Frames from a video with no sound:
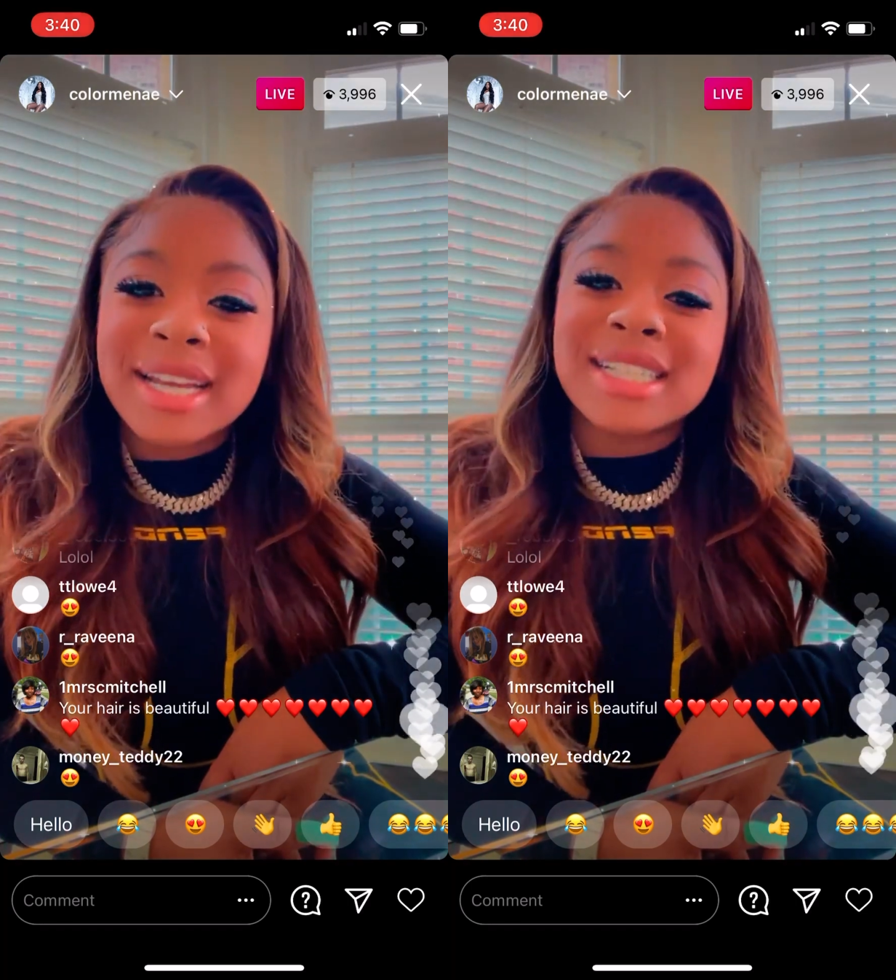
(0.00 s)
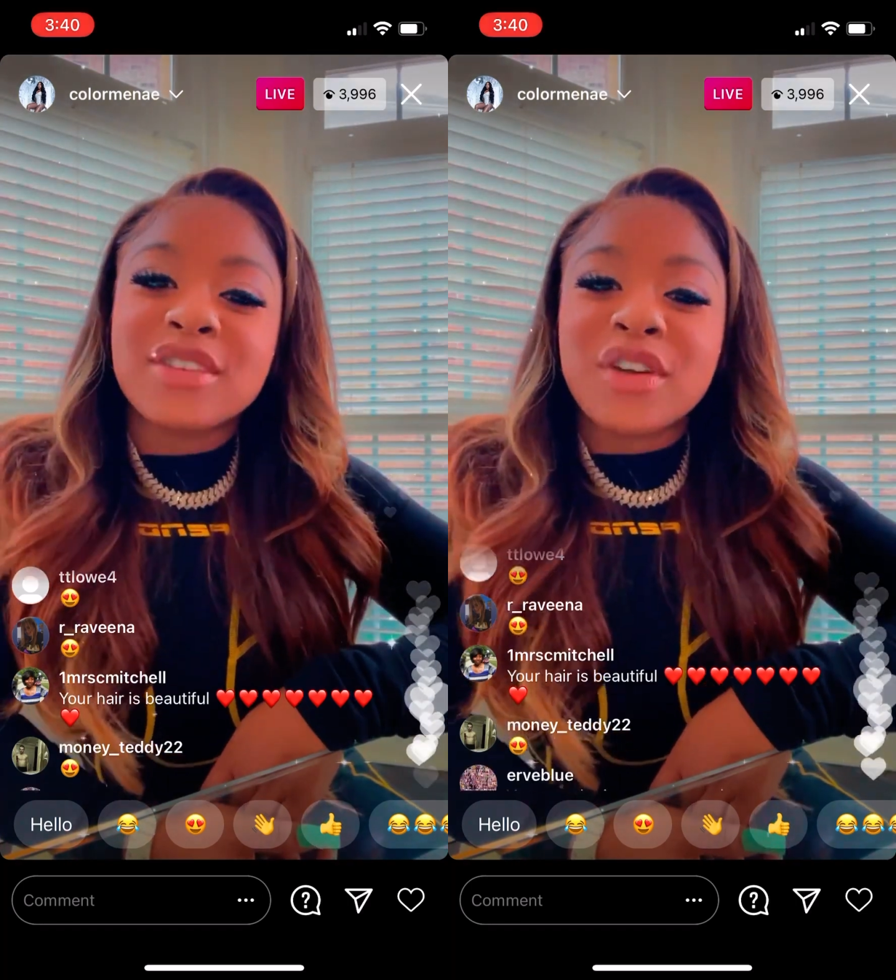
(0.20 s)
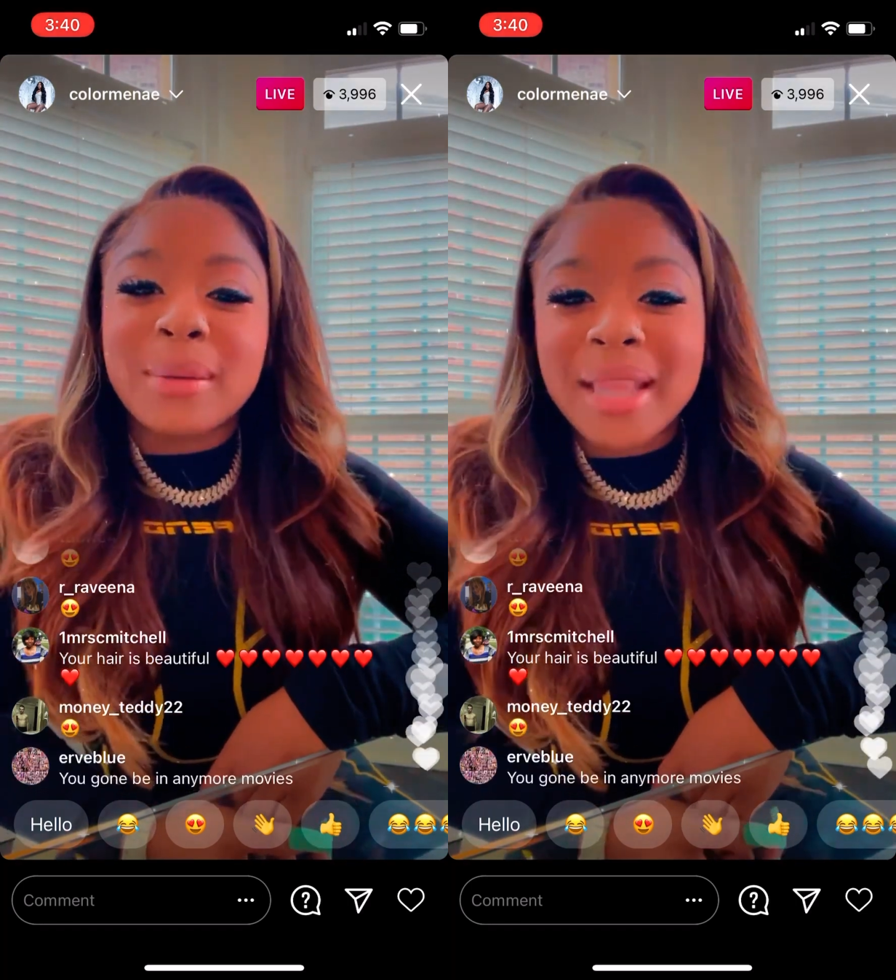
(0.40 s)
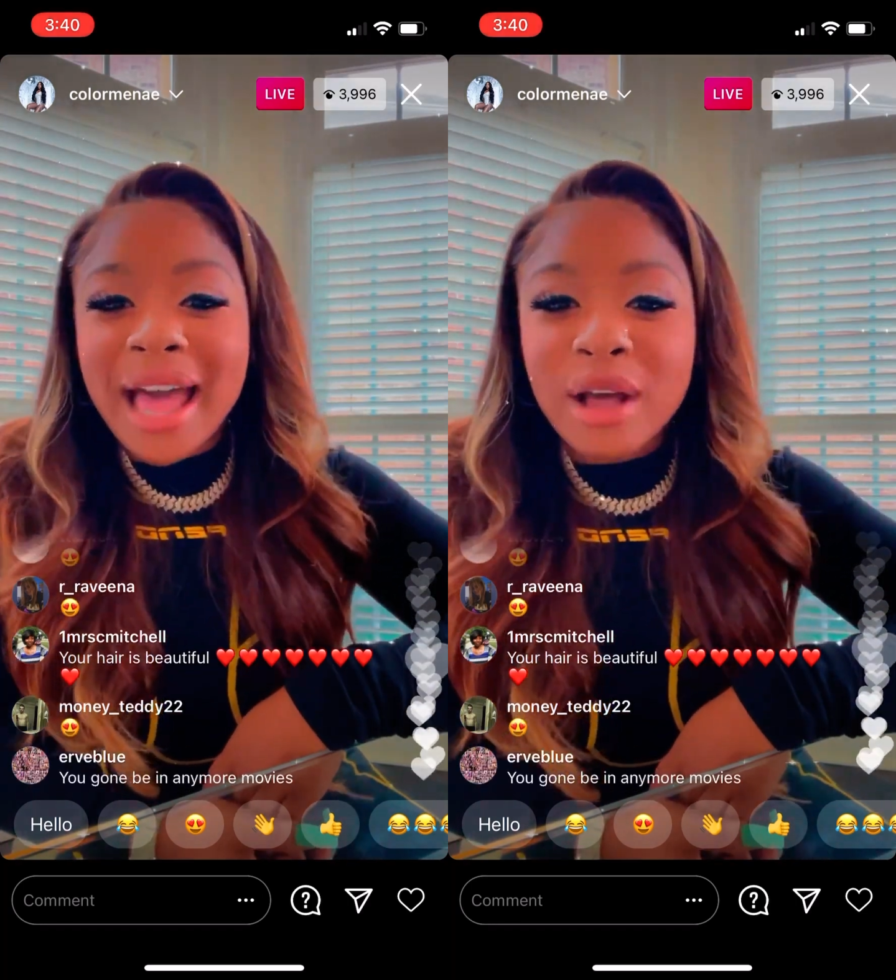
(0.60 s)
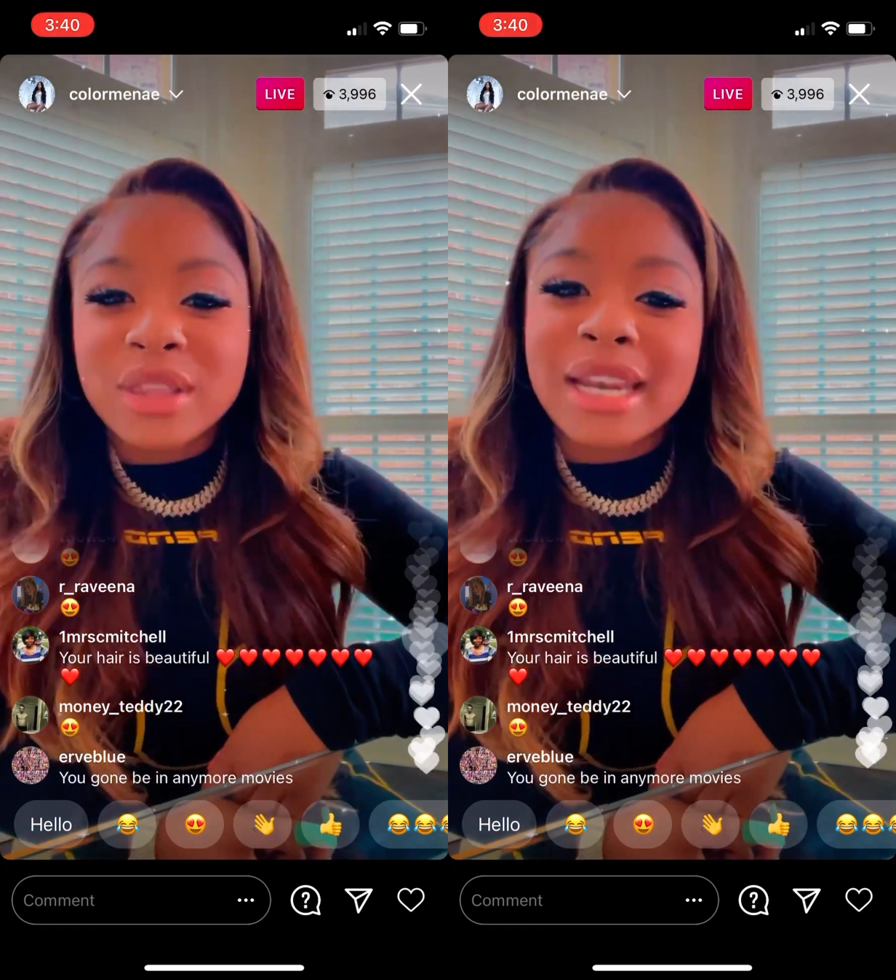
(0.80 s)
cause if I'm
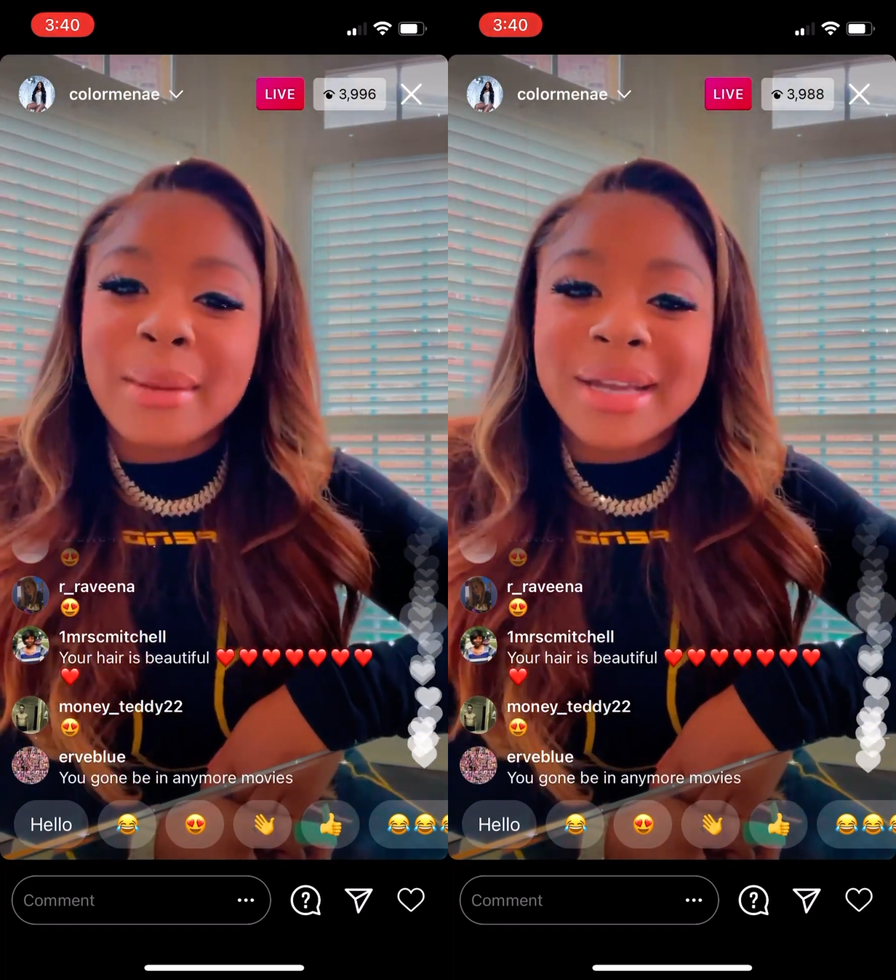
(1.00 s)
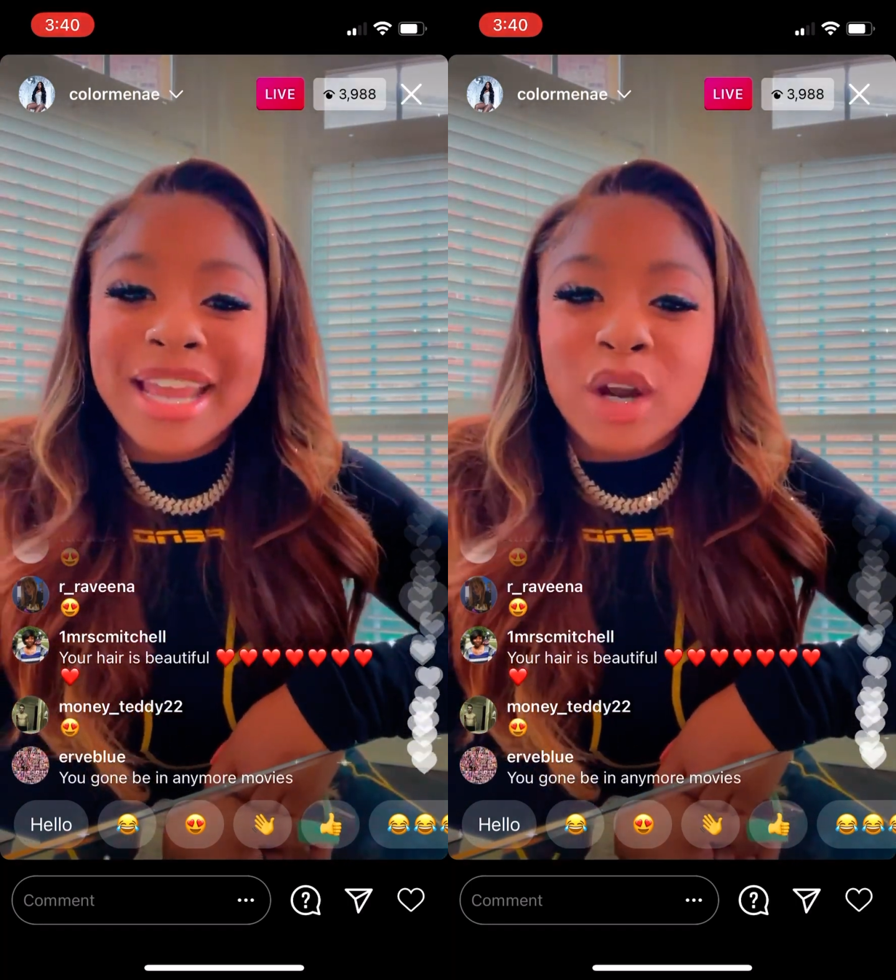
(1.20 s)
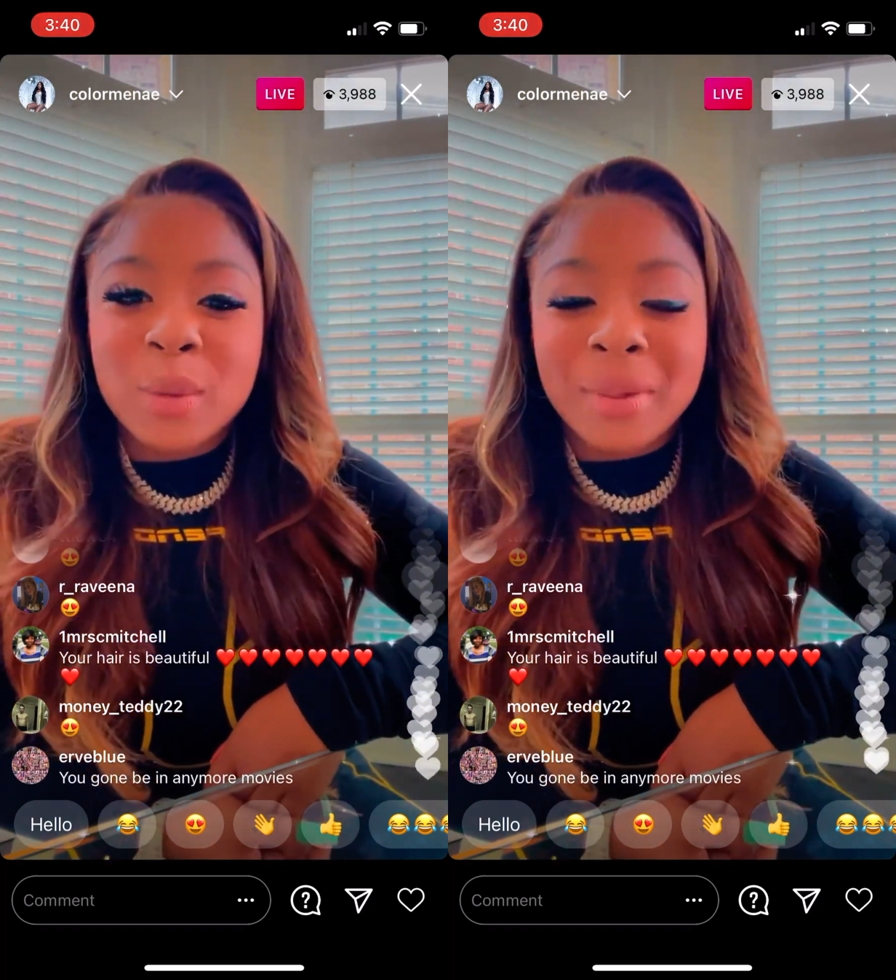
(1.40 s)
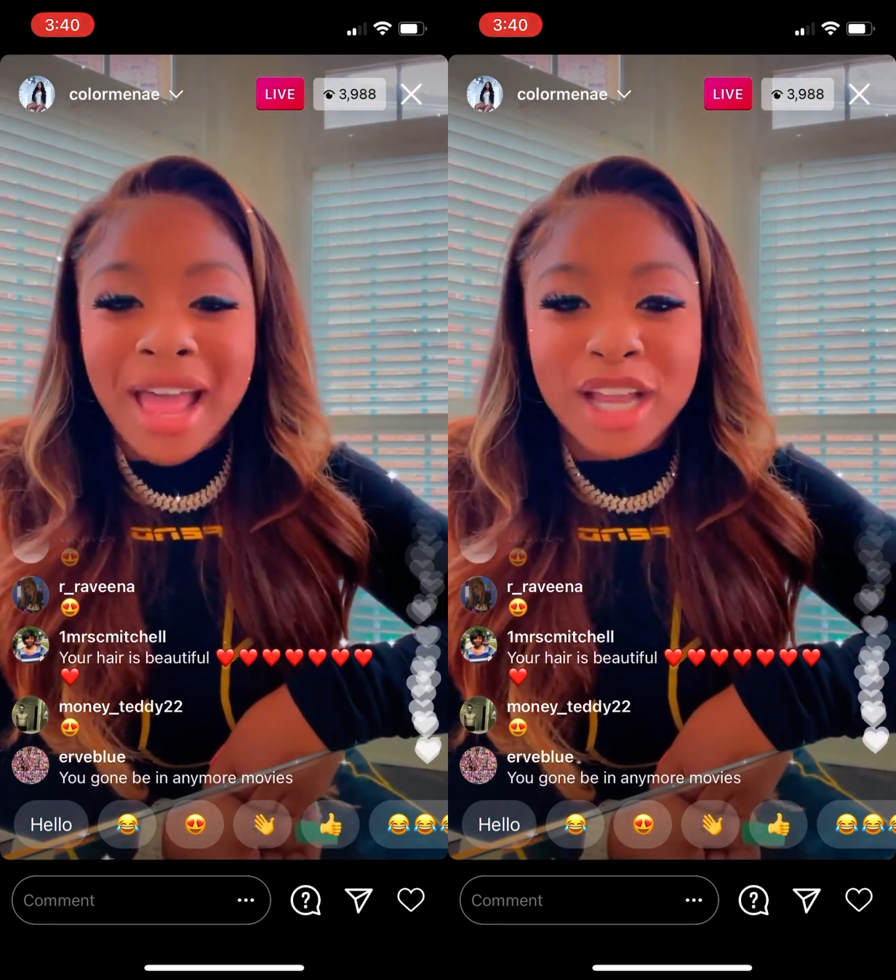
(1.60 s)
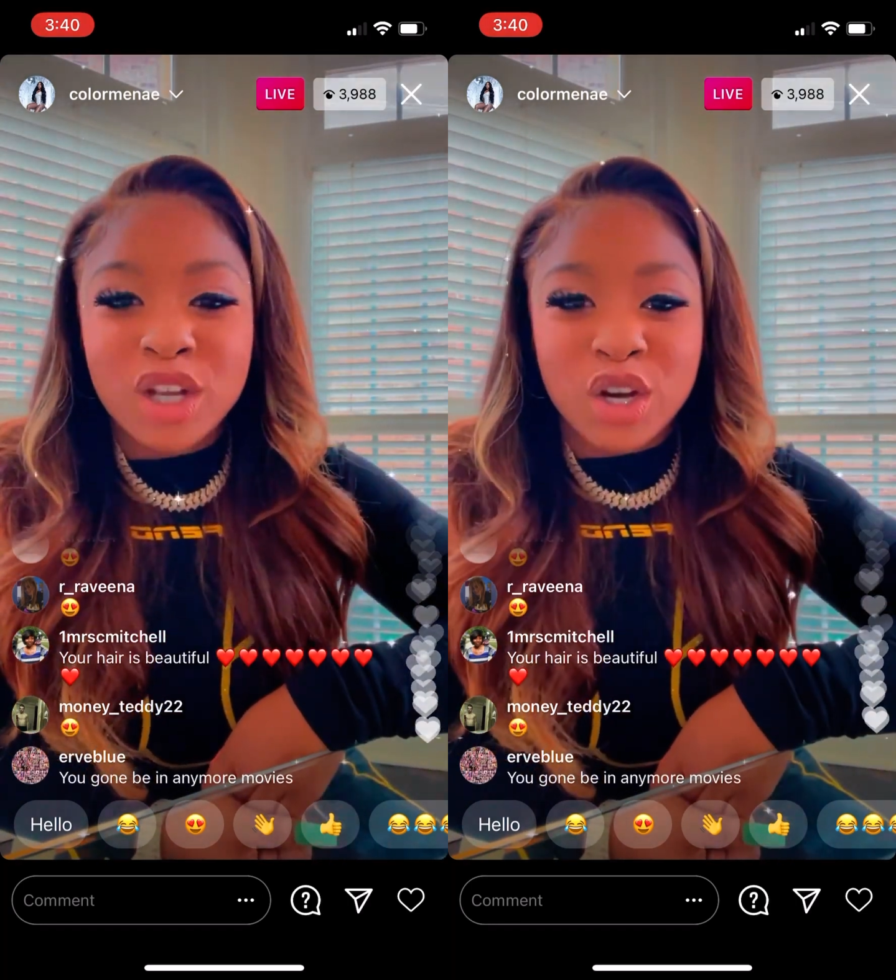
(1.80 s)
loud, then I'm a ghetto
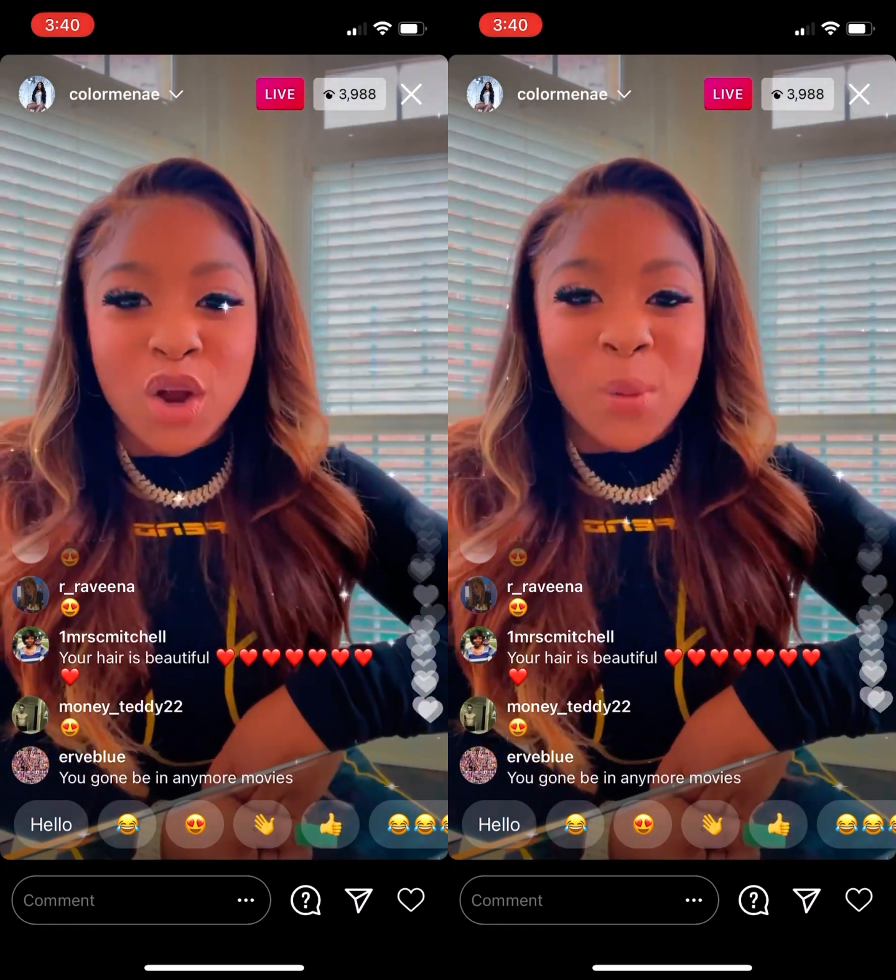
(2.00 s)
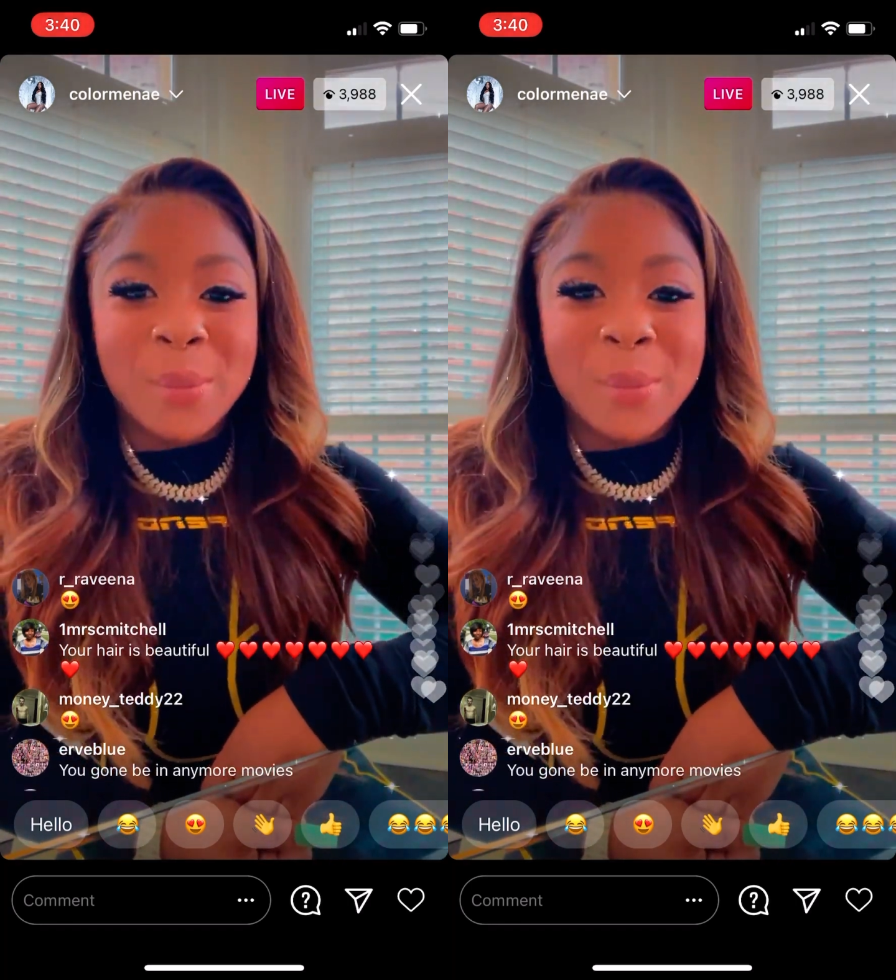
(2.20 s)
black girl.